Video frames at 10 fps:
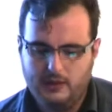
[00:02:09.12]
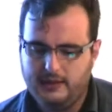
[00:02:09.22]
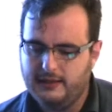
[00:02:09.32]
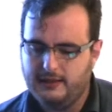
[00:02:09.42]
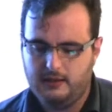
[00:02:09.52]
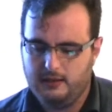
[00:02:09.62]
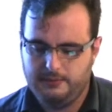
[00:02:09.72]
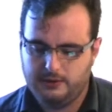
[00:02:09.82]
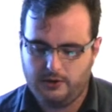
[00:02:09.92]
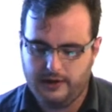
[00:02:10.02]

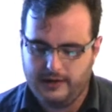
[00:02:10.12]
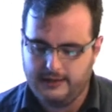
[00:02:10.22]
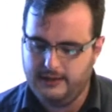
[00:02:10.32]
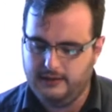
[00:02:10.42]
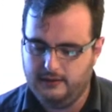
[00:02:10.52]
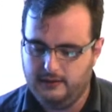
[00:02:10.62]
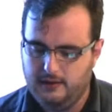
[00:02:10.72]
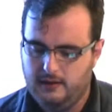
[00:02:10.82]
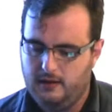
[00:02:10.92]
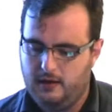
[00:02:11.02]

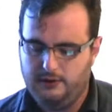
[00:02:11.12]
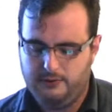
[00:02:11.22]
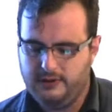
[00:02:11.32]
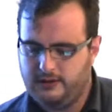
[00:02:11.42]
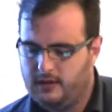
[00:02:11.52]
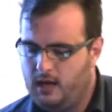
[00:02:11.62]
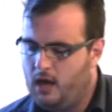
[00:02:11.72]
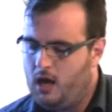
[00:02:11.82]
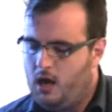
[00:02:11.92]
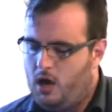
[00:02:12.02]
1800s,
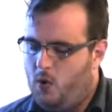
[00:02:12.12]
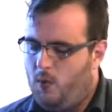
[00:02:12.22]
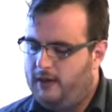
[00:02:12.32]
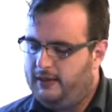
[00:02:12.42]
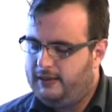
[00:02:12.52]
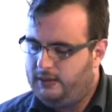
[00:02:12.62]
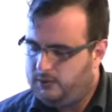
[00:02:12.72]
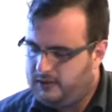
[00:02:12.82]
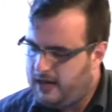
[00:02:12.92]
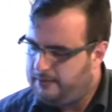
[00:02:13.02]
when the city
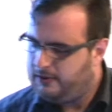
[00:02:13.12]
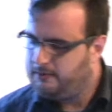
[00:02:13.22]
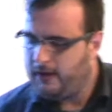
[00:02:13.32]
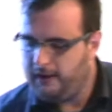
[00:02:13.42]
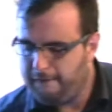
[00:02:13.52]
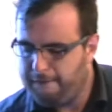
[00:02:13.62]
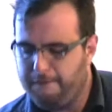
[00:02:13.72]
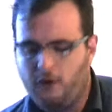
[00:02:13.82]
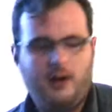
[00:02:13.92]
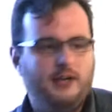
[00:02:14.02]
was inhabited by
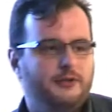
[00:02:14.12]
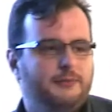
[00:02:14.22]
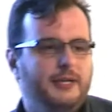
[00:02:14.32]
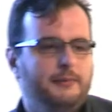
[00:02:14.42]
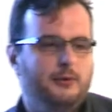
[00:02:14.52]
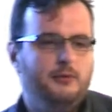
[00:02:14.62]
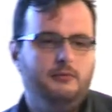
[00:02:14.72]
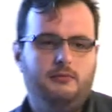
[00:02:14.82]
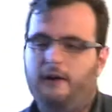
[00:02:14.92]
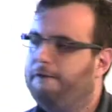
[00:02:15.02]
400
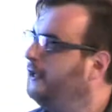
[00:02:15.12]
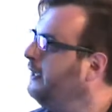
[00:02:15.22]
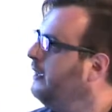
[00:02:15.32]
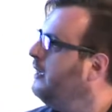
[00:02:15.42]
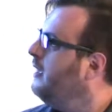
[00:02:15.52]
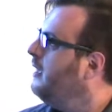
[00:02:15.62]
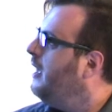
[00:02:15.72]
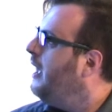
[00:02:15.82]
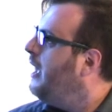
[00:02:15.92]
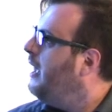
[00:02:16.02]
people, roughly,
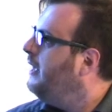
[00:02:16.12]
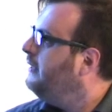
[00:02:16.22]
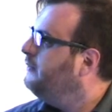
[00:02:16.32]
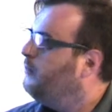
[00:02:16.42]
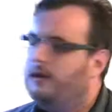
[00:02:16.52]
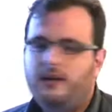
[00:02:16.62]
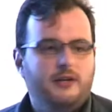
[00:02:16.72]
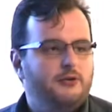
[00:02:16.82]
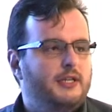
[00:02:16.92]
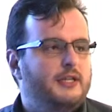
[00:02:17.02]
and
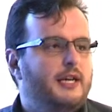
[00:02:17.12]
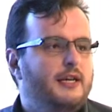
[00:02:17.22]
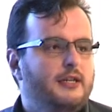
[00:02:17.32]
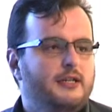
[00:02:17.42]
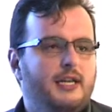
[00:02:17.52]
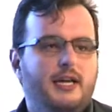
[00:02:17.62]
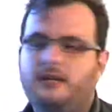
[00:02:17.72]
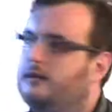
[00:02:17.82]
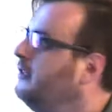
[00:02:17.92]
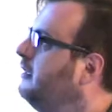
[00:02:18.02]
110 years
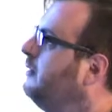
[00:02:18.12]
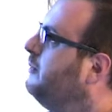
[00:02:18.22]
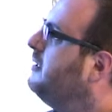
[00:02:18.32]
later it